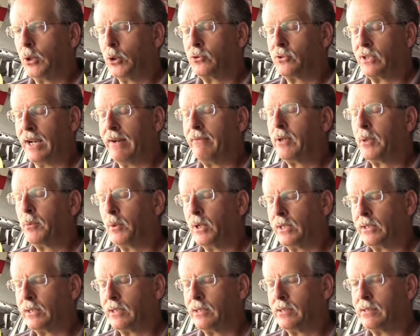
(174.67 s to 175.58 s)
most
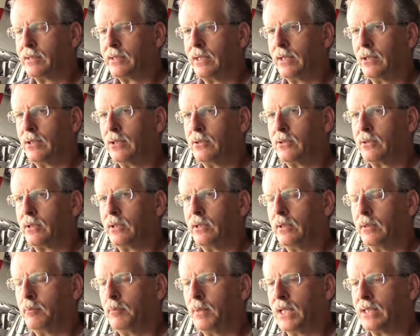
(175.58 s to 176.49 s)
everyone considers
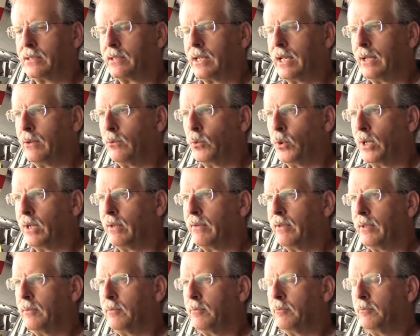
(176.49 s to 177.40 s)
the Mustang one
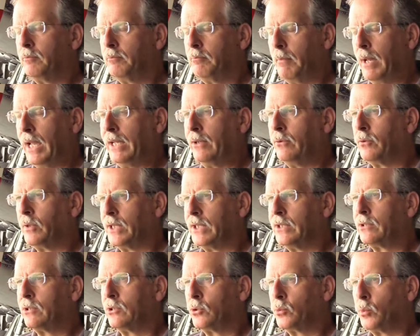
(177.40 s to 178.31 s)
of the main
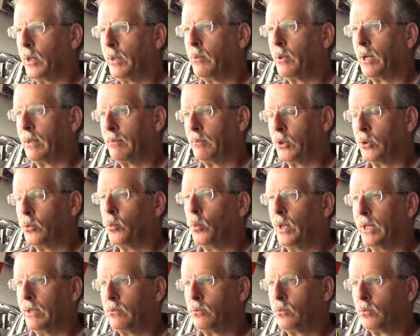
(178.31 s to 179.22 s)
reasons we were able to
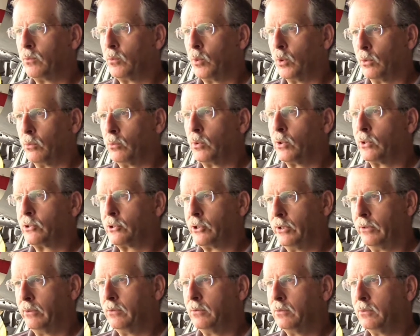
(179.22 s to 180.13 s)
win World War
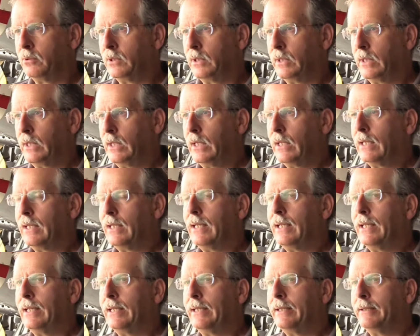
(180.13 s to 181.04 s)
II.
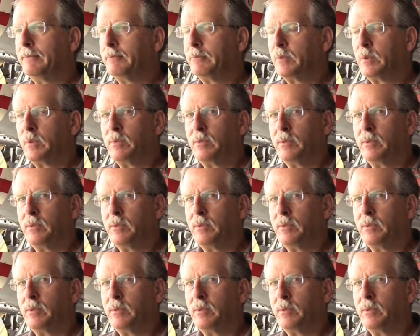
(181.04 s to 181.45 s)
Um,